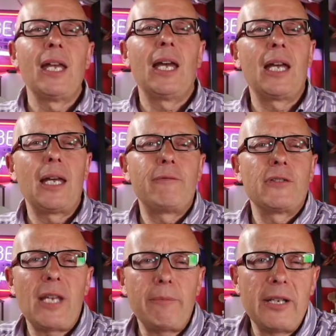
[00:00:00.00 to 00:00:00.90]
For
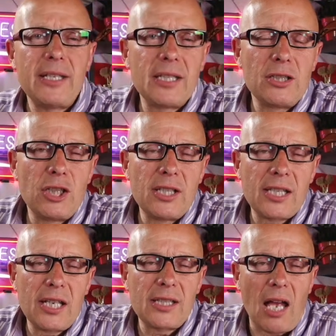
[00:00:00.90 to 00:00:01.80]
some reason, she
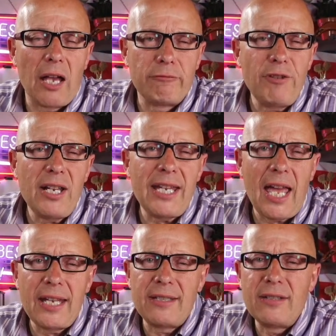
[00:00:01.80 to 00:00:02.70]
says, I really
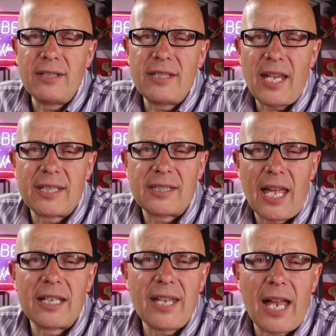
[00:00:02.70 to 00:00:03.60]
hate and detest
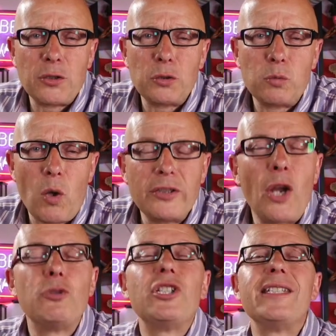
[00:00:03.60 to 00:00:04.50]
that Daniel.
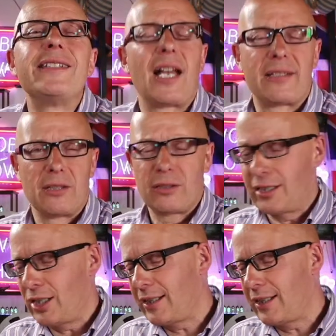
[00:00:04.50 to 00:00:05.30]
No, she doesn't.